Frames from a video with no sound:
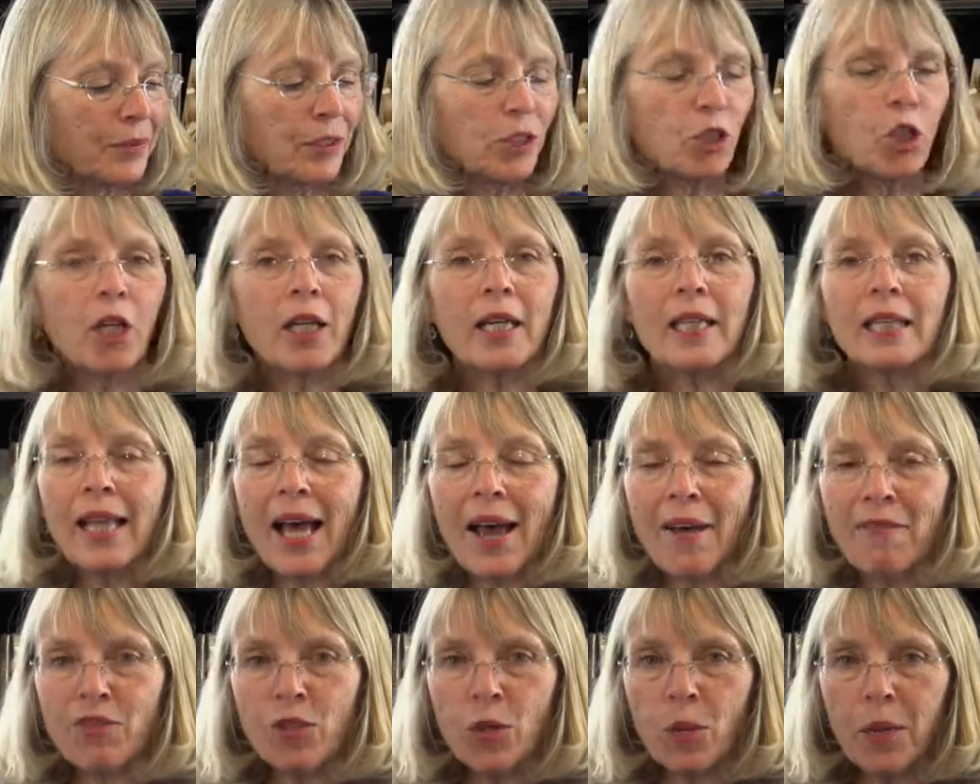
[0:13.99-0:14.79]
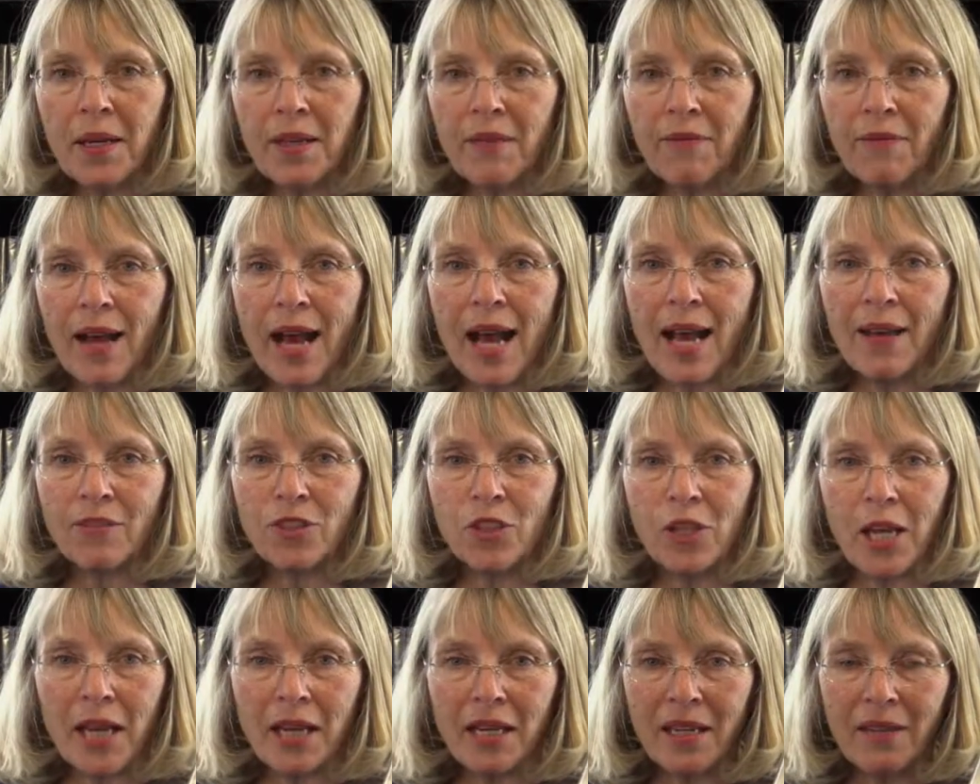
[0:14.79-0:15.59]
Look Alive
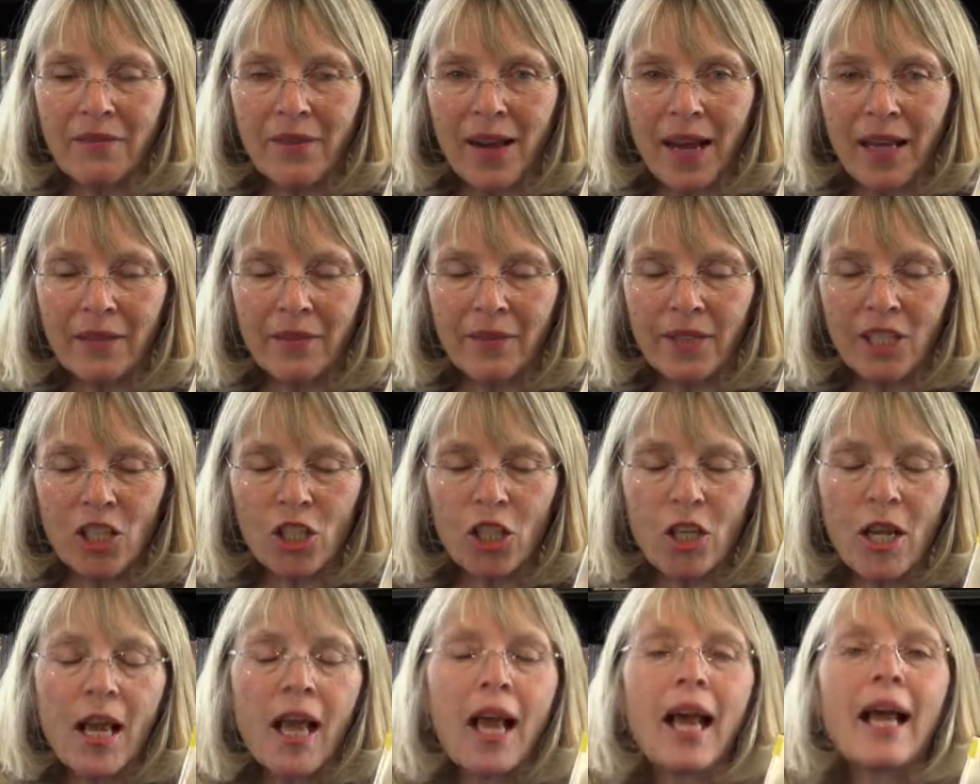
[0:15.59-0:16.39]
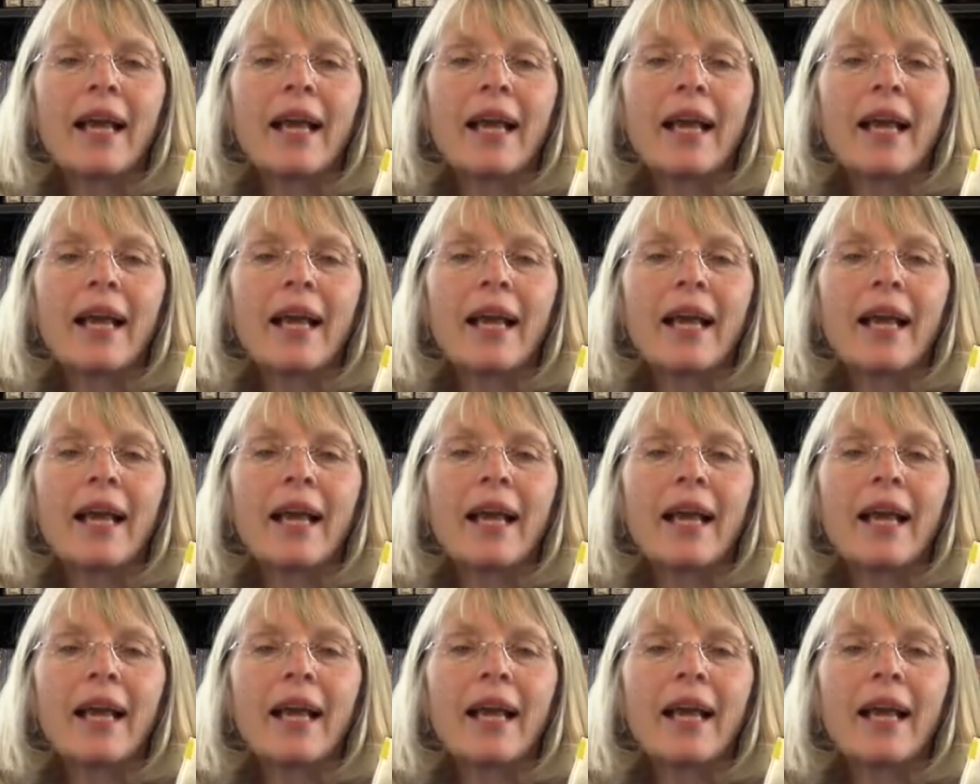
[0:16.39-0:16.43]
25, Janet Evanovich.